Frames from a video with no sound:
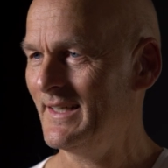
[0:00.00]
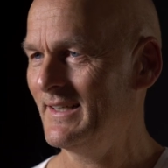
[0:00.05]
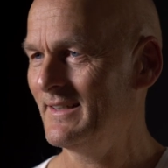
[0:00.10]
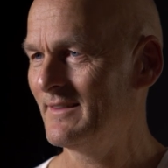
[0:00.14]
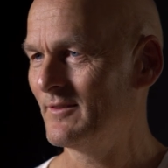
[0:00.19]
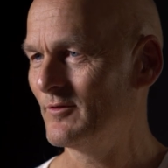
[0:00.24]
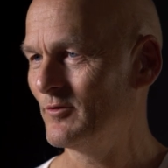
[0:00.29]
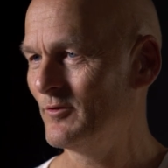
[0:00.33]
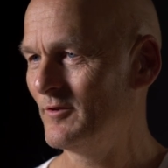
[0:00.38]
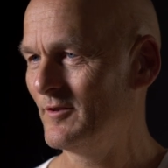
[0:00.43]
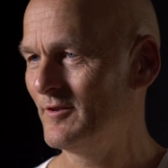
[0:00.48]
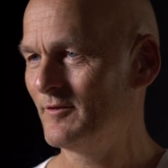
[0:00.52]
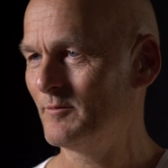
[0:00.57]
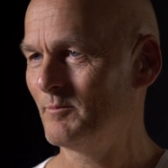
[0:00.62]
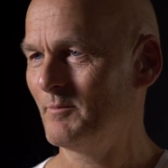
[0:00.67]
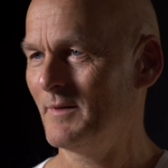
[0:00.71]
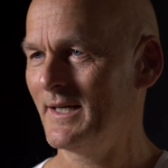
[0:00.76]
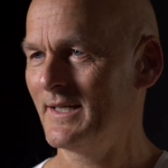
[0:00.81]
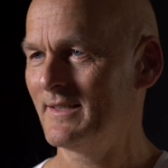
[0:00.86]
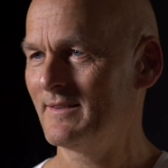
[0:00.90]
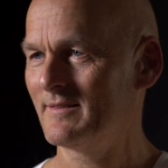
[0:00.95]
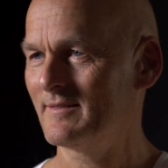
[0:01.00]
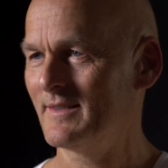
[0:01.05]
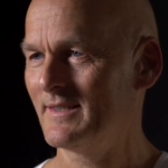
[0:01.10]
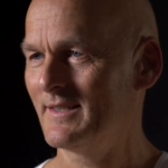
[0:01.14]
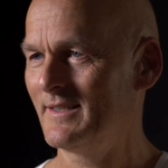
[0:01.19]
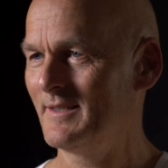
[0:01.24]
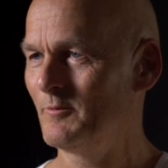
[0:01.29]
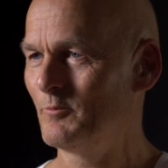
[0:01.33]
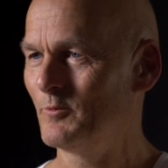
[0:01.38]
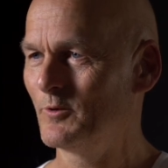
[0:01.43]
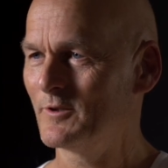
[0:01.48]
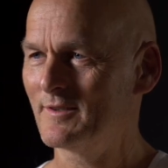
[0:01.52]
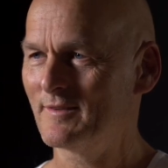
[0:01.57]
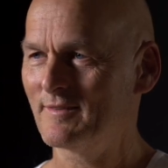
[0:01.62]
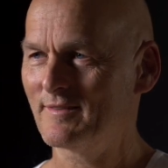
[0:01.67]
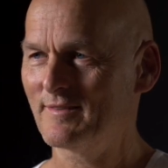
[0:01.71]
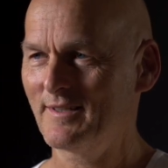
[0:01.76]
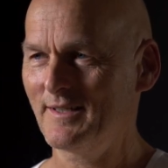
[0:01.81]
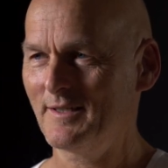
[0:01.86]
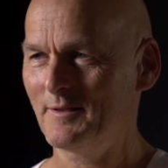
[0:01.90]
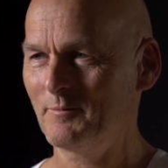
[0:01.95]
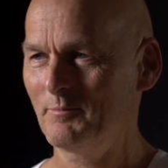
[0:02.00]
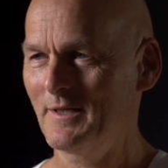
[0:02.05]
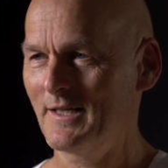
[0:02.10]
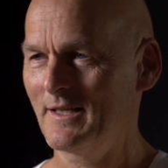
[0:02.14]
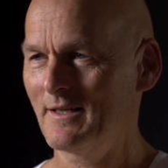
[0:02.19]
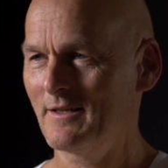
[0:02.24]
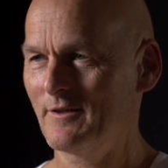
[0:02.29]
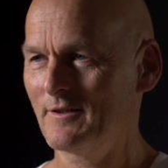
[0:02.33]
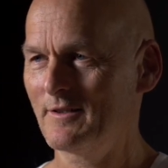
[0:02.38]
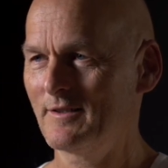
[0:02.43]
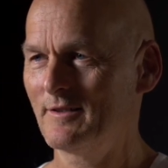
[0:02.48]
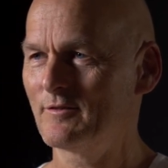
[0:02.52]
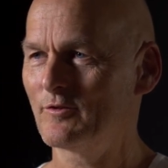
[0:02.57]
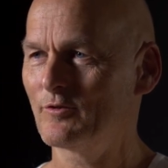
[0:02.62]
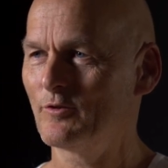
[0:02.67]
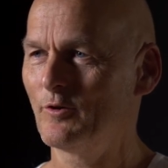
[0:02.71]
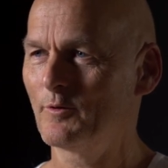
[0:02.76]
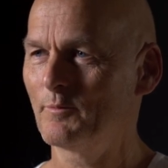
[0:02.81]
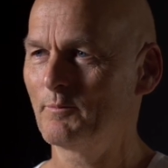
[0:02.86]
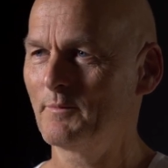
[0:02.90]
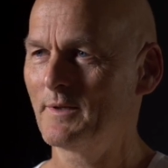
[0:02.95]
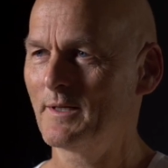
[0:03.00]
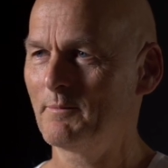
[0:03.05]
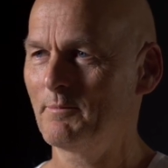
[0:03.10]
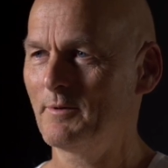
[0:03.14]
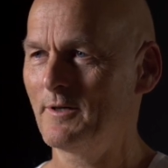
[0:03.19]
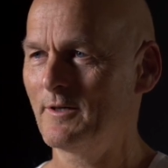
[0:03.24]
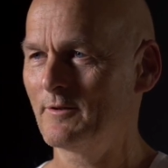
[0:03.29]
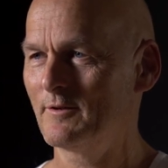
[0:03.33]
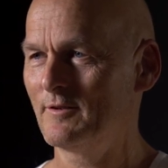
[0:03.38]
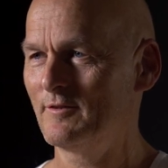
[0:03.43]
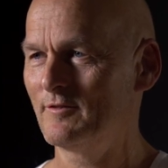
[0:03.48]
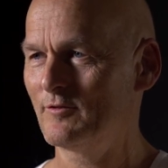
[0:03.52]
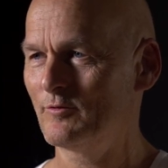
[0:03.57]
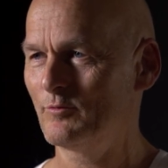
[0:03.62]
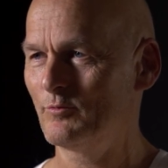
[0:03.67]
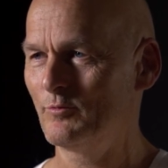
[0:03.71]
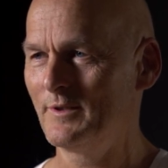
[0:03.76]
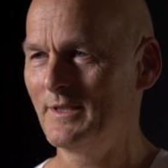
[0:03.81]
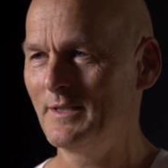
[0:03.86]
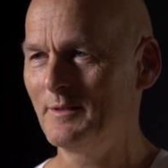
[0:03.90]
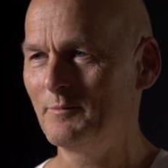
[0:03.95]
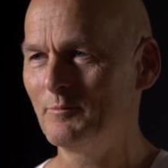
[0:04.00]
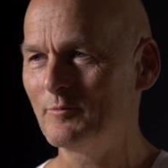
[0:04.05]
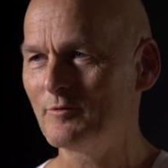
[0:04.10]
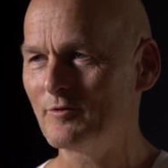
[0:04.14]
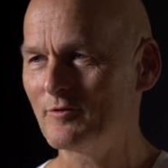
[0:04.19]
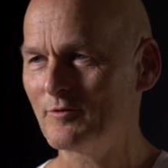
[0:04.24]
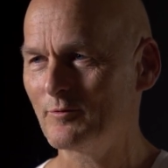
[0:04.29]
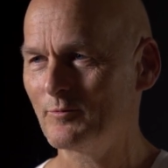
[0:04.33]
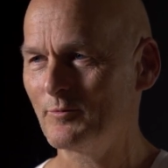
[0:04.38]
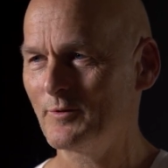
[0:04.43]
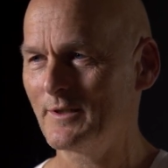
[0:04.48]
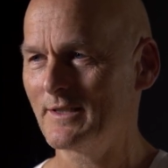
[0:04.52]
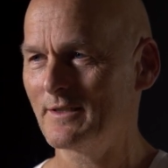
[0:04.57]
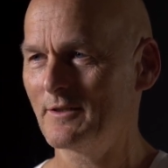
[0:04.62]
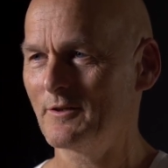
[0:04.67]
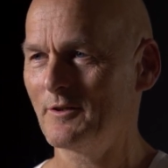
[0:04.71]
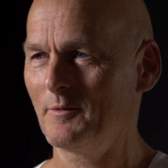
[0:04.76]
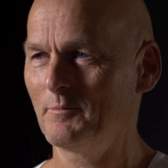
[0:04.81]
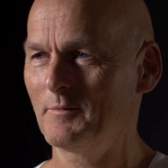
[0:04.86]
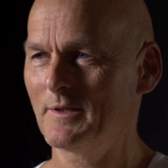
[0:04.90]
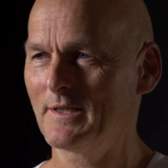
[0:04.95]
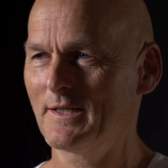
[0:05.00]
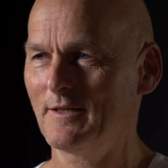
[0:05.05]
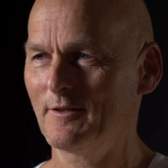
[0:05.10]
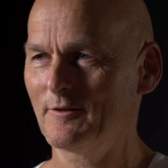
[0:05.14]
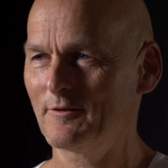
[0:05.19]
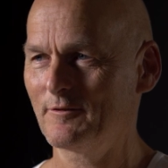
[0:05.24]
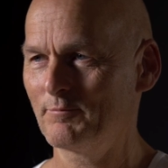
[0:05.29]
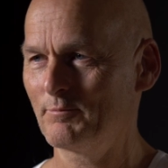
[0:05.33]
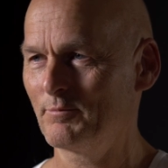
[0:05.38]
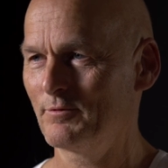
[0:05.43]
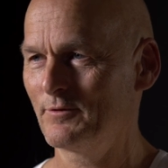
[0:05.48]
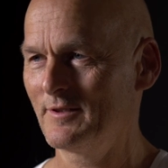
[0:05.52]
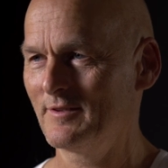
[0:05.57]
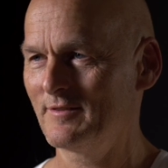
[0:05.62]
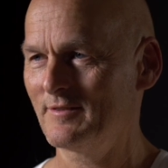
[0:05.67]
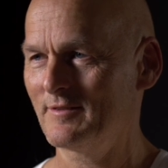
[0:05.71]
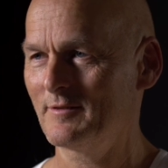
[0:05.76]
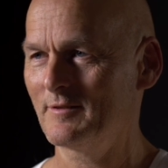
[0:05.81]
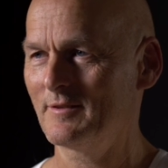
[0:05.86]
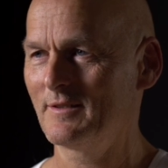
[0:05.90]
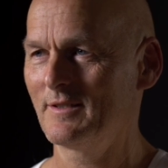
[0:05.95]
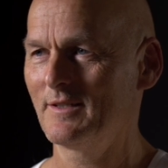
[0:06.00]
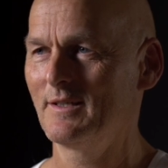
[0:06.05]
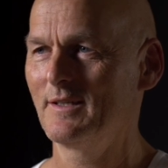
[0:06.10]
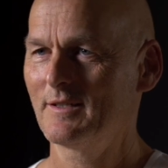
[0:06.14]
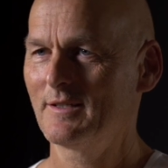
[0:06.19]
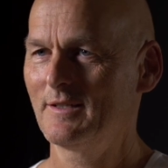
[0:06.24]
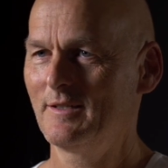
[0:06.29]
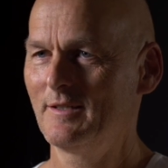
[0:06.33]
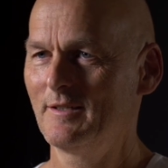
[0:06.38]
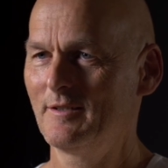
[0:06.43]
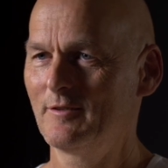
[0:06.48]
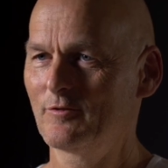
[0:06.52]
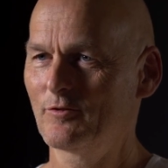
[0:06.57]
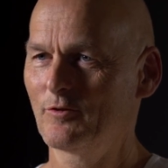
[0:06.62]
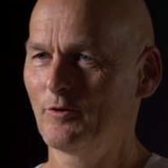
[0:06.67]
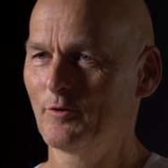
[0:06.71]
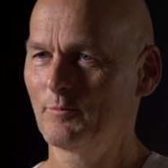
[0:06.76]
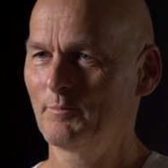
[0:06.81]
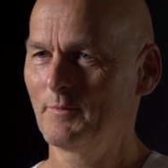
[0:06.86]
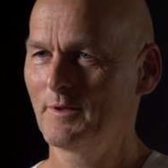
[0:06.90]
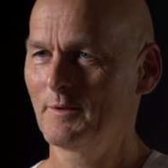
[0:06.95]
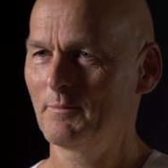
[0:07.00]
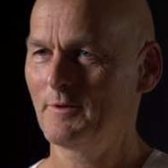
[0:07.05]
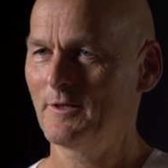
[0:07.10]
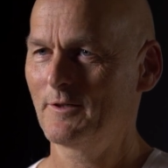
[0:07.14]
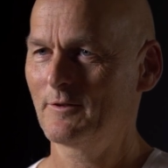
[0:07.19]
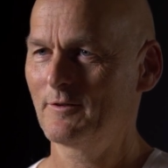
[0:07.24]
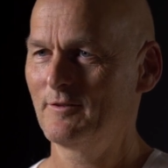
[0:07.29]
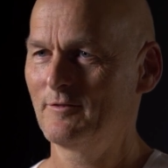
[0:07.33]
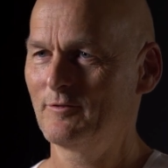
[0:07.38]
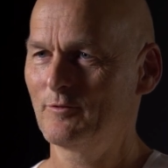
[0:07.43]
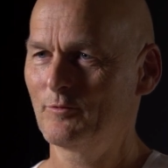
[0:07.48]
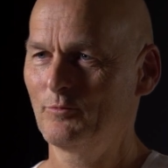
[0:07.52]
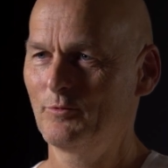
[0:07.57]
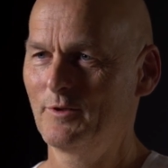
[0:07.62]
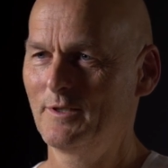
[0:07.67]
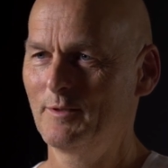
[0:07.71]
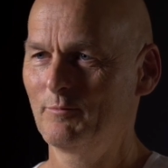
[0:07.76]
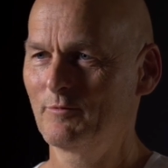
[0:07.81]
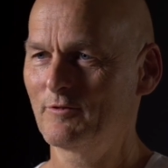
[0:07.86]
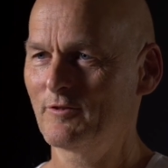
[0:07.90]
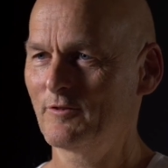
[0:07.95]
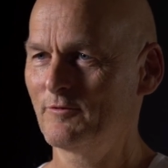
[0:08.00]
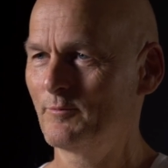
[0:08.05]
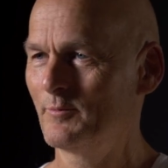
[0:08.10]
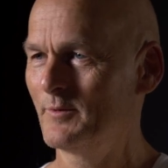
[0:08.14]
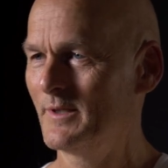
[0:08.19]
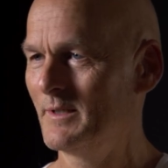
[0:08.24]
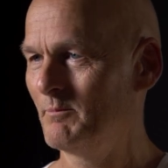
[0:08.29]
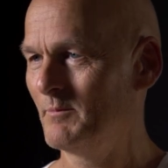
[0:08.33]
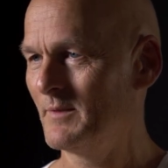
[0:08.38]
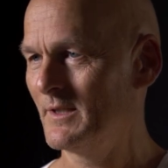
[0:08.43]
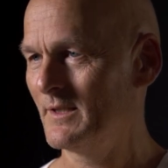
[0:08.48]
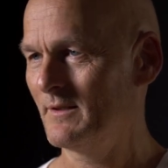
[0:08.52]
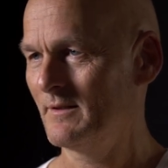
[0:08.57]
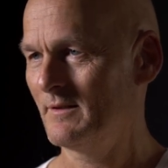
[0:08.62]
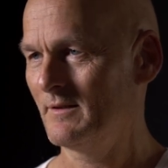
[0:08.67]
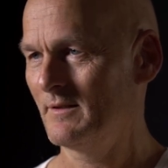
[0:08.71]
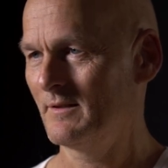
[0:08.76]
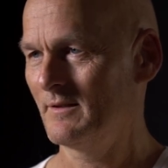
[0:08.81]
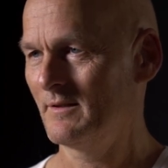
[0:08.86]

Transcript: into his mindset. He wouldn't tell me a lot. He told me about his dreams when coming out of prison. He told me about his dreams of women